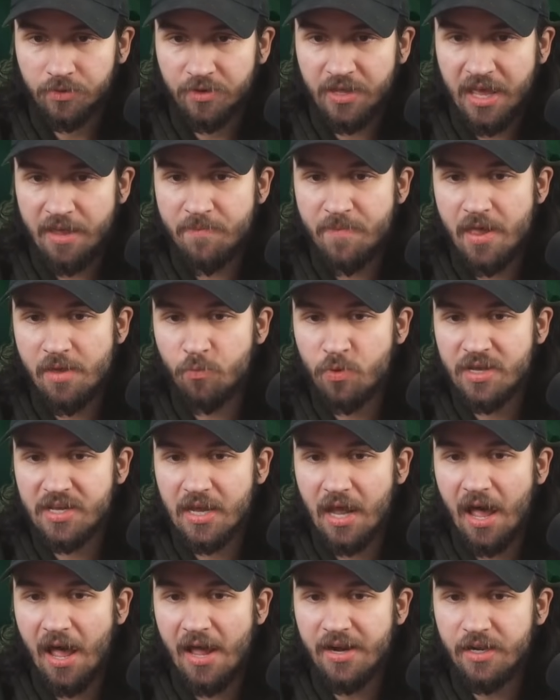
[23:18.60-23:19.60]
Okay, we
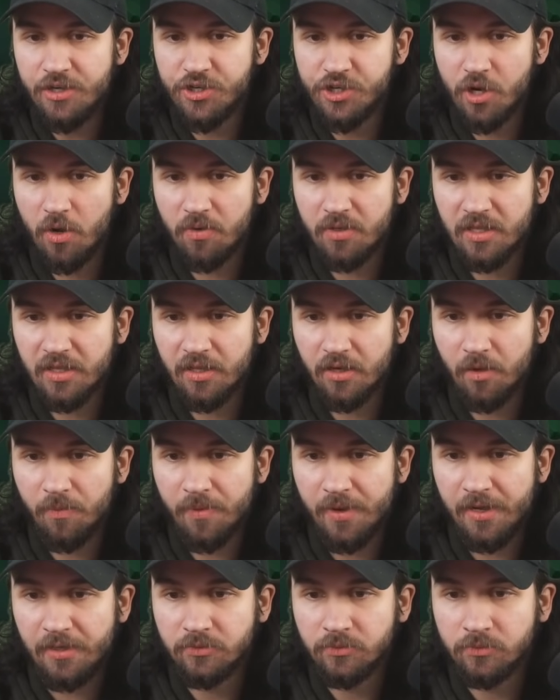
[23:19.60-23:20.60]
kind of choked a little
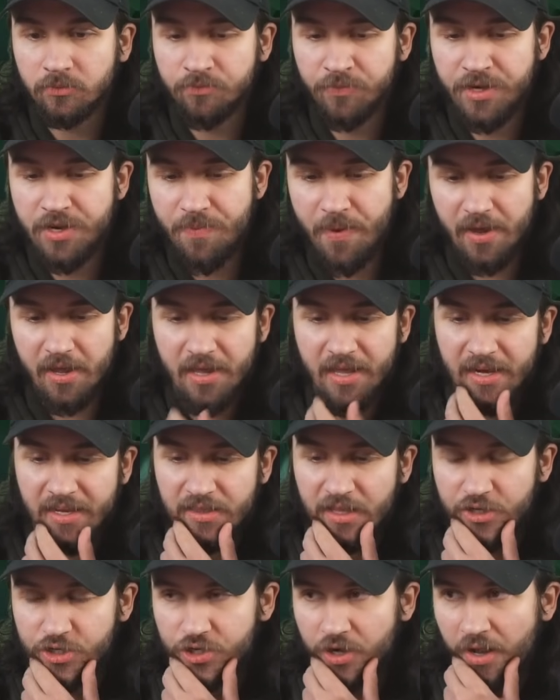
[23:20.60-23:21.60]
bit. Mini P E K K A
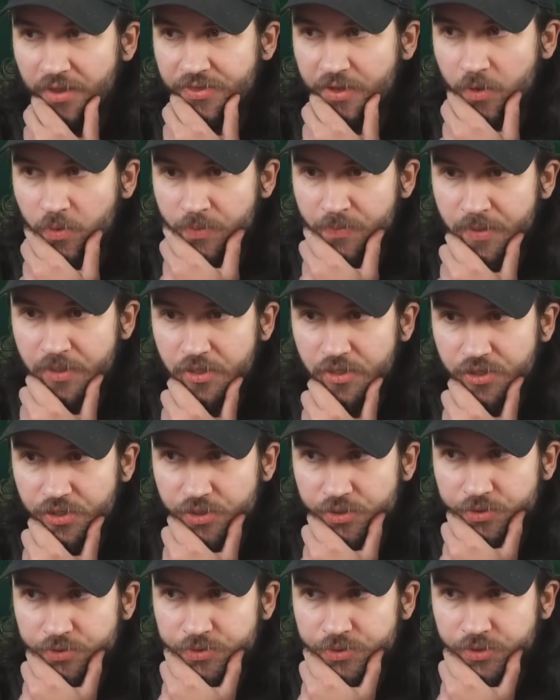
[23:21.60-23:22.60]
getting that shot there would have been
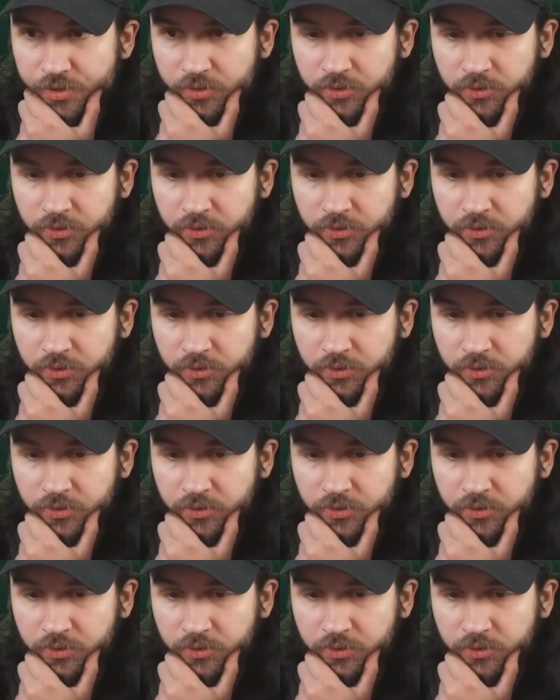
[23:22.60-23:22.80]
huge.